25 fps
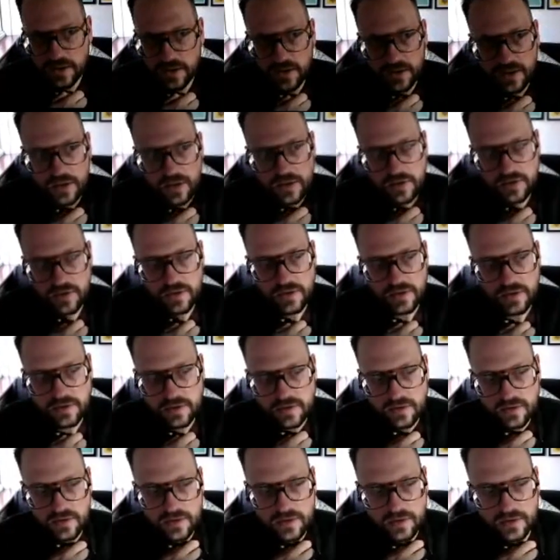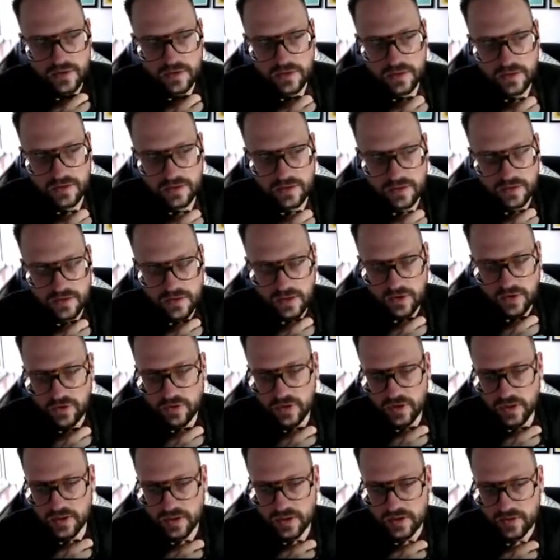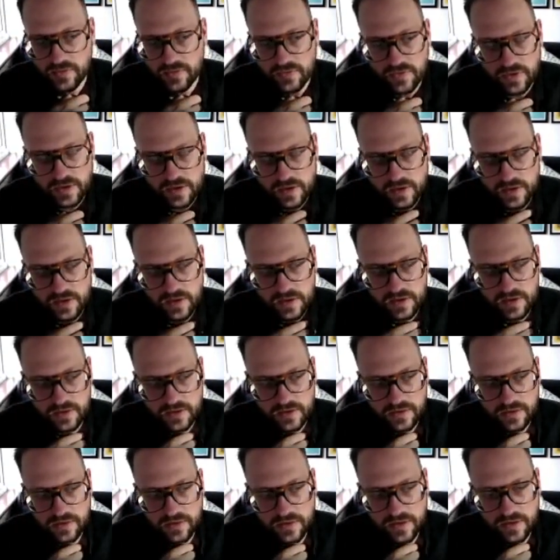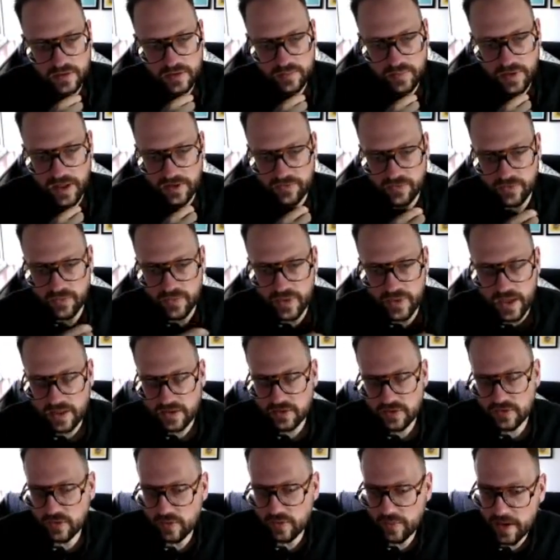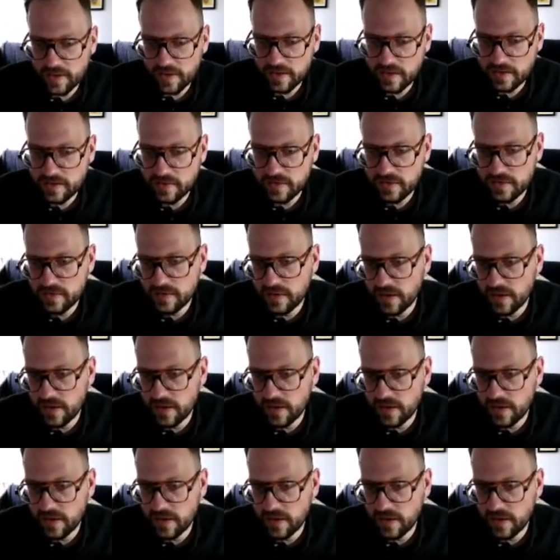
So this is the central idea of the platform. Then is all about this